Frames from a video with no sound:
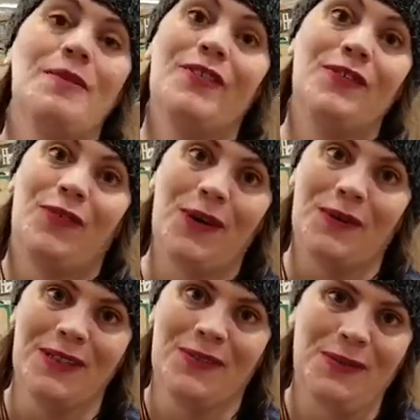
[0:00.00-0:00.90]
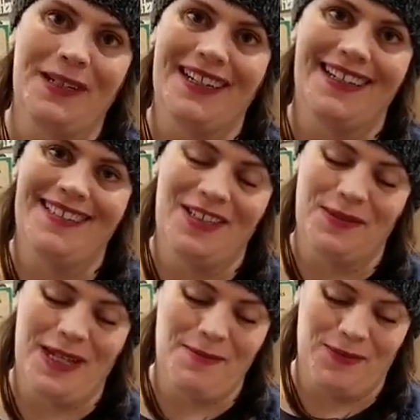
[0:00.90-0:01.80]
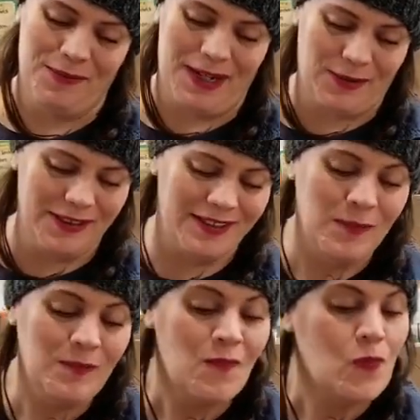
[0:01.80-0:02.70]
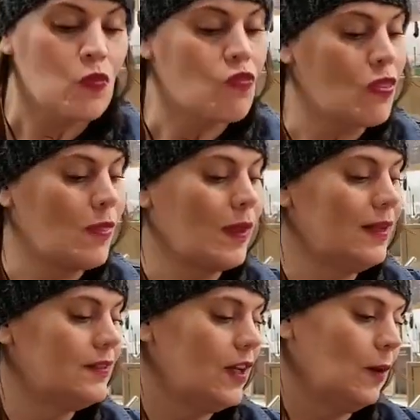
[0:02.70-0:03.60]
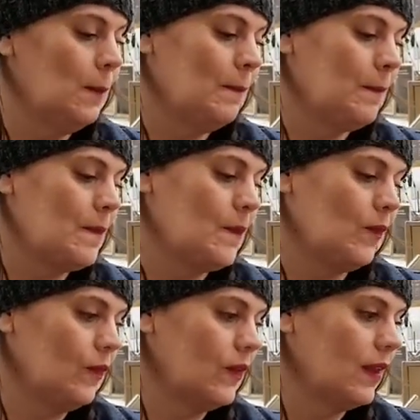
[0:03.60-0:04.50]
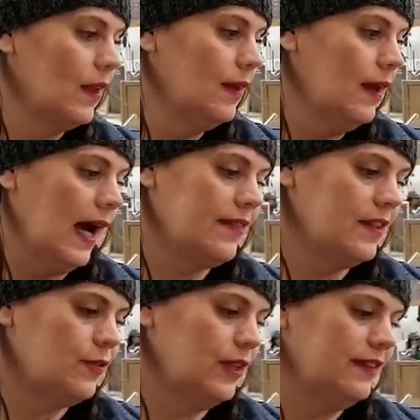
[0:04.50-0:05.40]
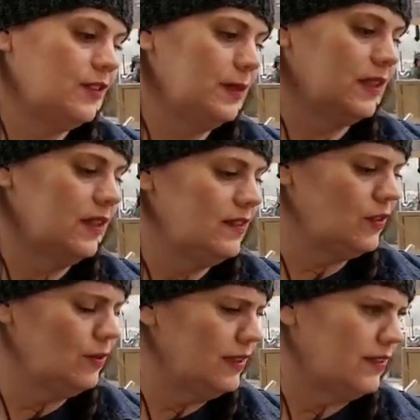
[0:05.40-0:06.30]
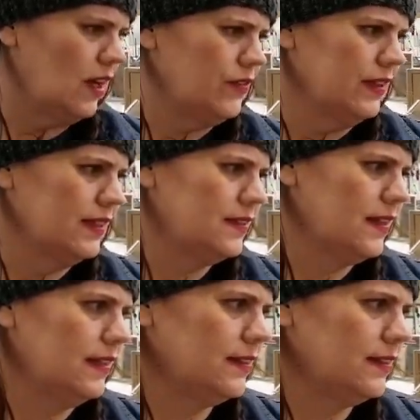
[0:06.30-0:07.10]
We're moving forward in 2019. We're not moving backwards. So, I think 3 of these are good. These are really soft on the inside.